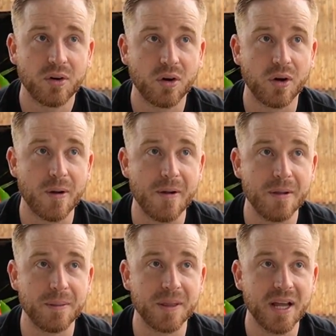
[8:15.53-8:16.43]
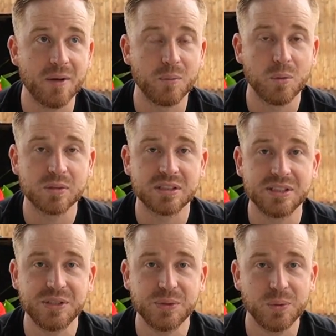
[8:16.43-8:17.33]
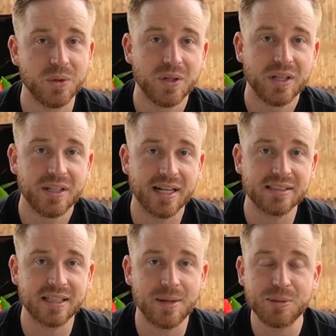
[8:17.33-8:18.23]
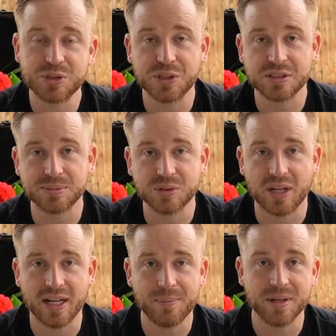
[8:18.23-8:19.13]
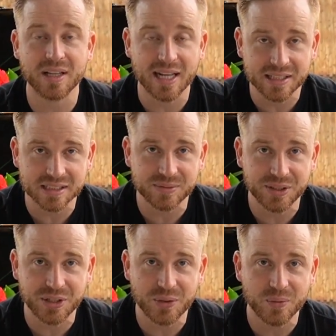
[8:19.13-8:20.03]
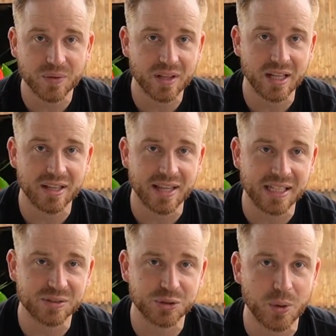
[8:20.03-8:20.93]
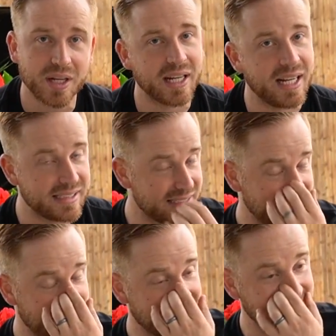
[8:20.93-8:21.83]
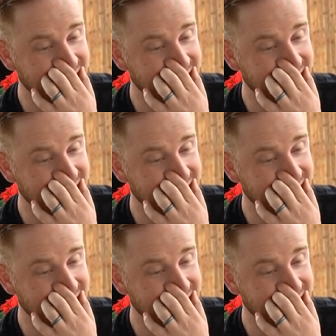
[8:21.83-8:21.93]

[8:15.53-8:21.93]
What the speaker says: And yeah, we will see you next time. Be sure to subscribe, like this video, and thanks for joining, guys. See ya.